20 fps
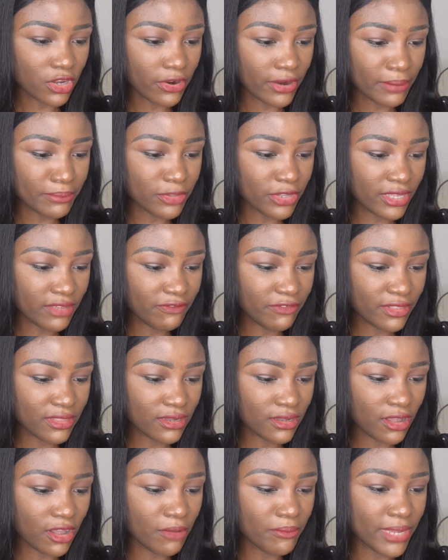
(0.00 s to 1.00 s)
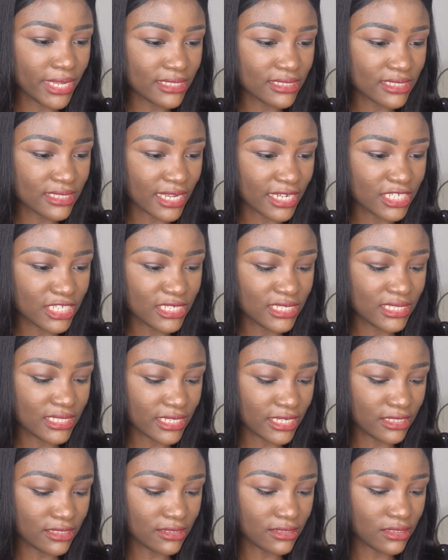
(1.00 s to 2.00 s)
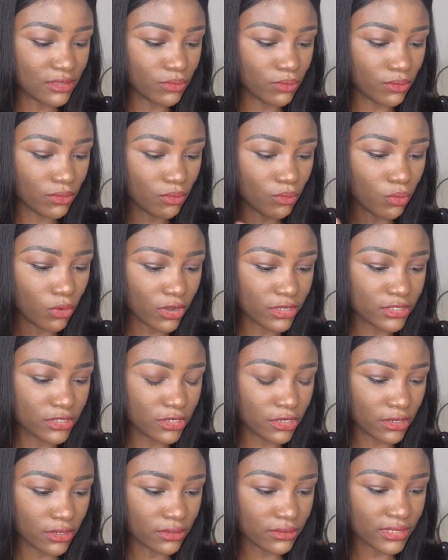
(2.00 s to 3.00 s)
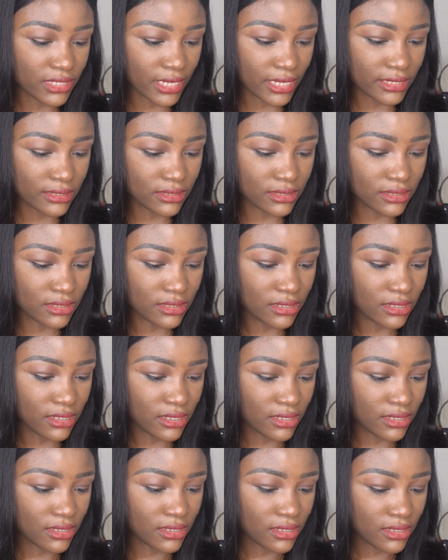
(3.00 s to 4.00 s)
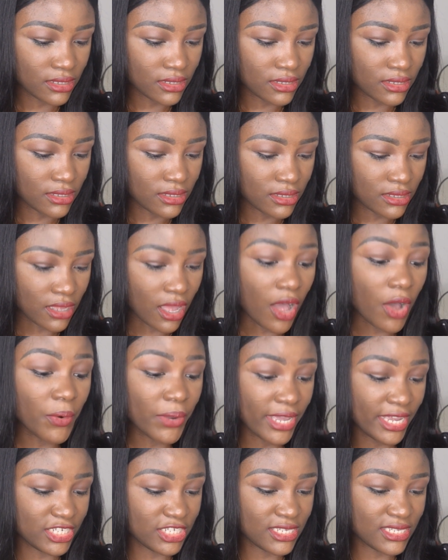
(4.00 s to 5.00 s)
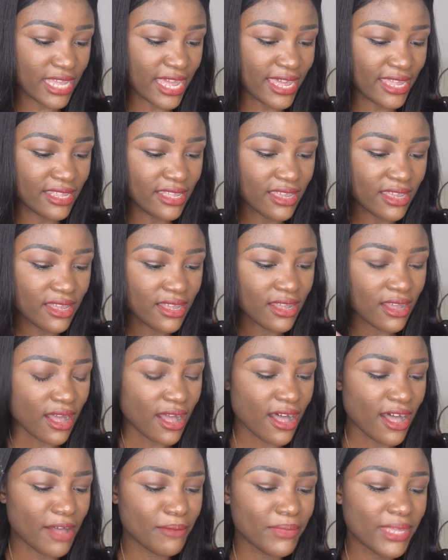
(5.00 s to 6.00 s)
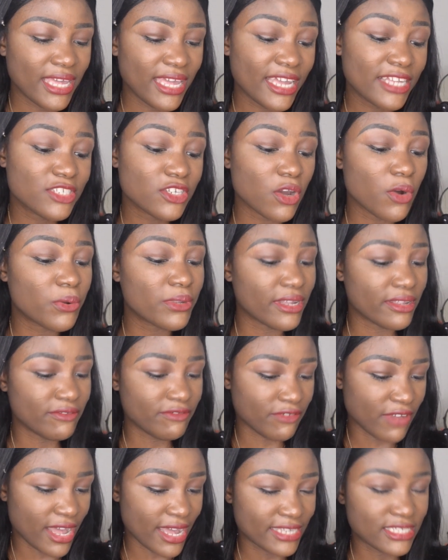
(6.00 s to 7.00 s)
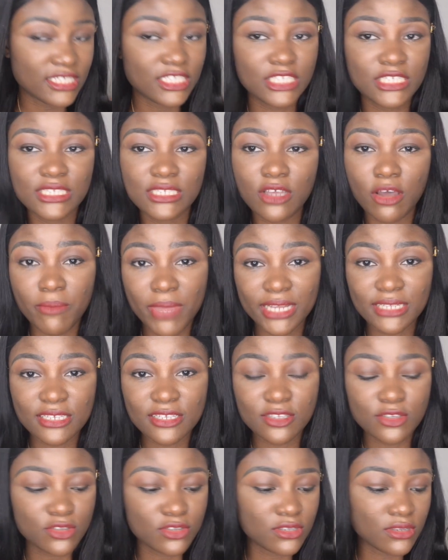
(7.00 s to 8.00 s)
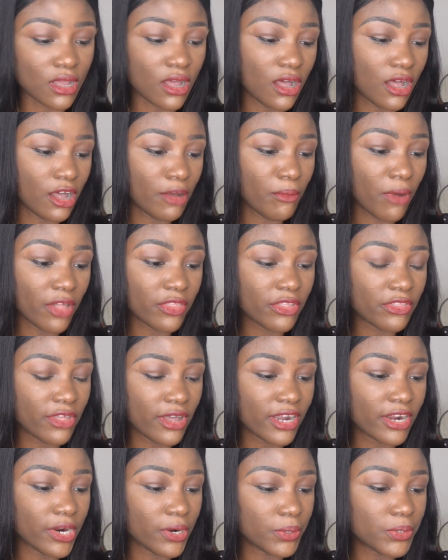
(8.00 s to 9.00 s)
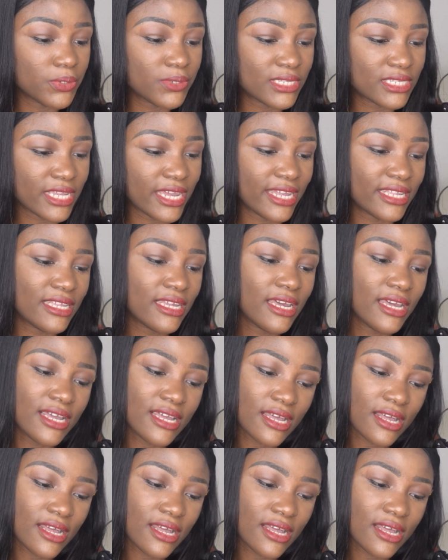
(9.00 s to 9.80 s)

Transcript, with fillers: I'm looking for the comment that she said to the one girl that, okay, she said, heed your own advice. She's commented to another girl who said,